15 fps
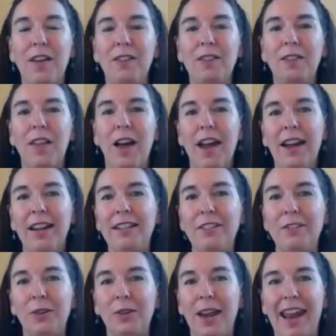a line
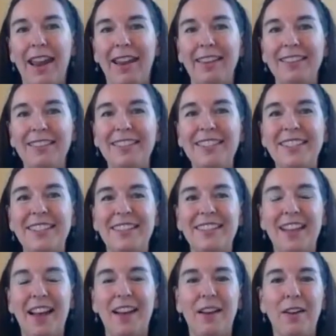in your hands
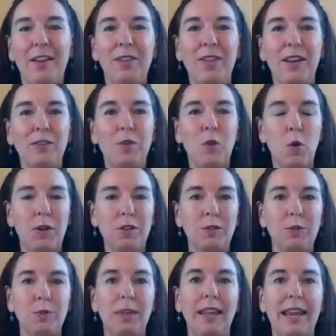that, of
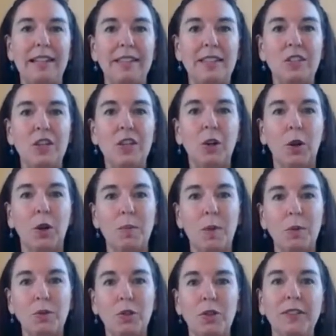course, relates to your
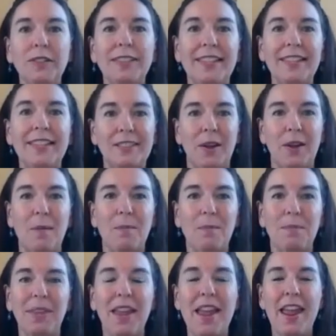emotional system.
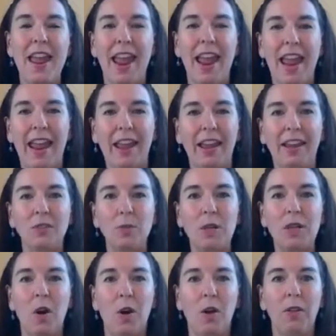And we
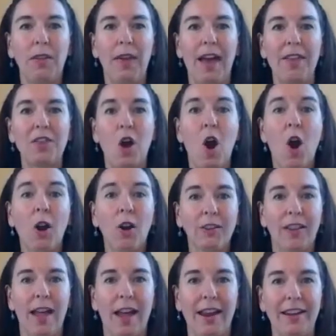call that the
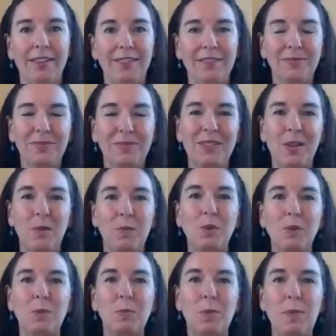heart line. So
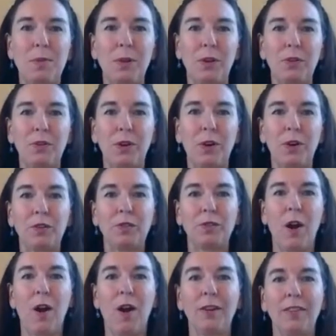most people have heard of the
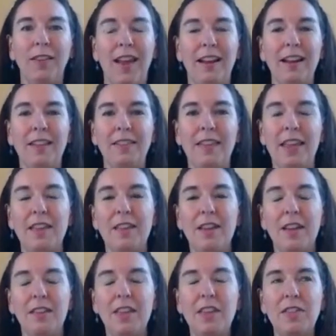heart line, and they
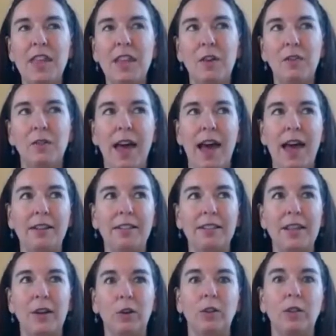think of that as
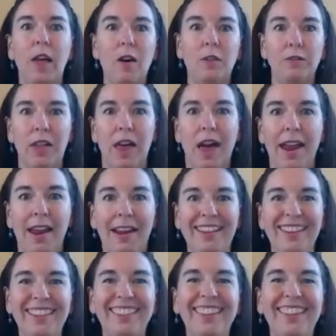their love line